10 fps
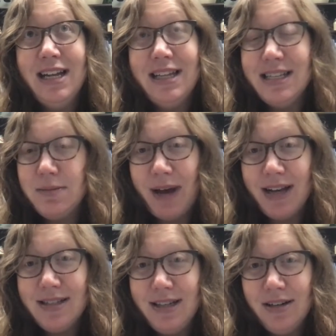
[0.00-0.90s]
This
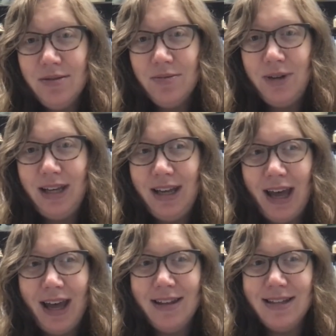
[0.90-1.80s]
past year, we
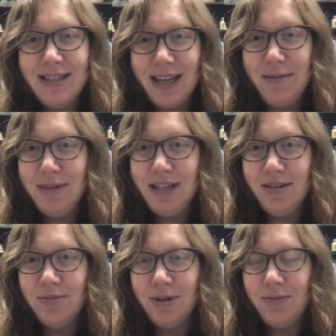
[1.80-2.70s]
had the same
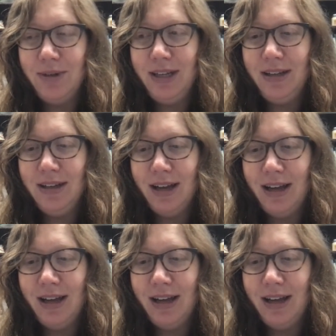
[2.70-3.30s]
deal where we